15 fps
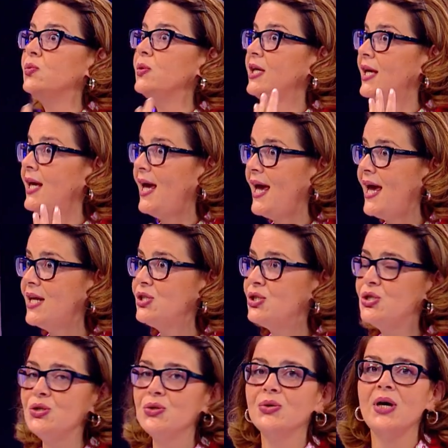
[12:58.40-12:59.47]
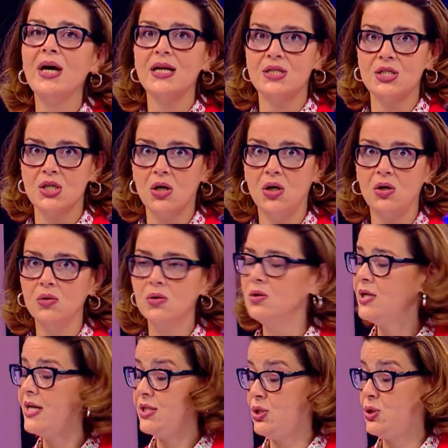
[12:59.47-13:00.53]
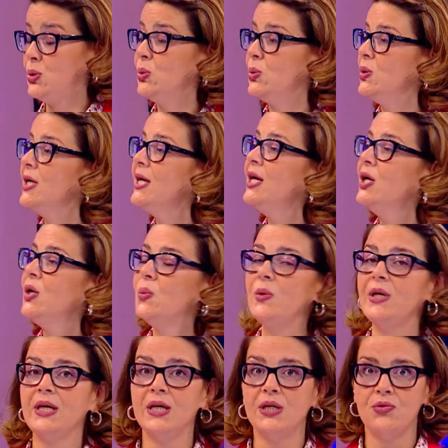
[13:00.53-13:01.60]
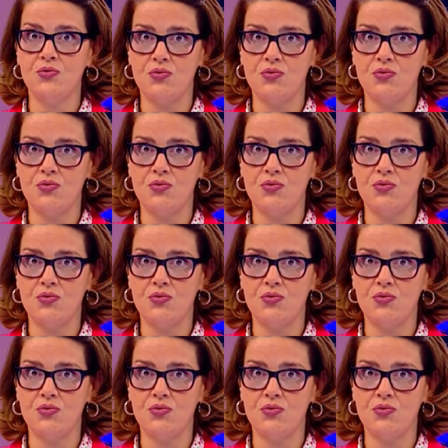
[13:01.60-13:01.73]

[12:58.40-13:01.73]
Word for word: we can do at school at school we can